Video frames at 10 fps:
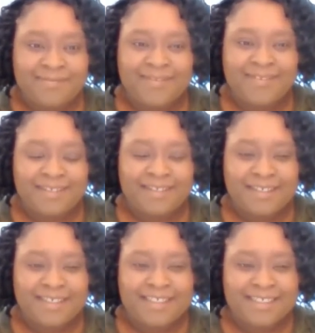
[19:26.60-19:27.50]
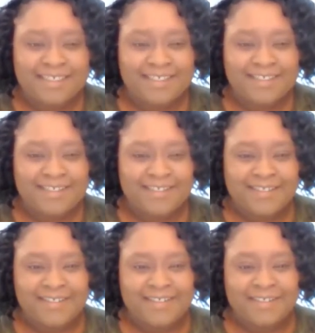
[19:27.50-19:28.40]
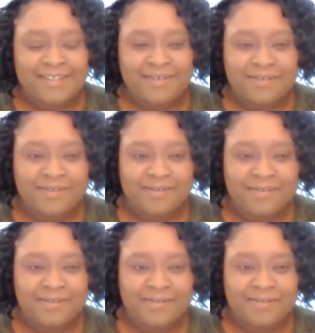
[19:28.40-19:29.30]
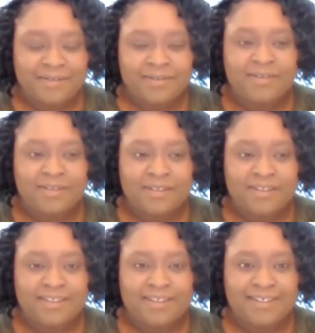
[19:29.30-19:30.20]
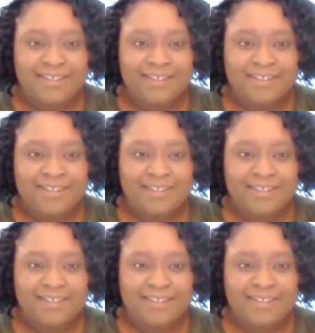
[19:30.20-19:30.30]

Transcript: No words are spoken by the person on screen.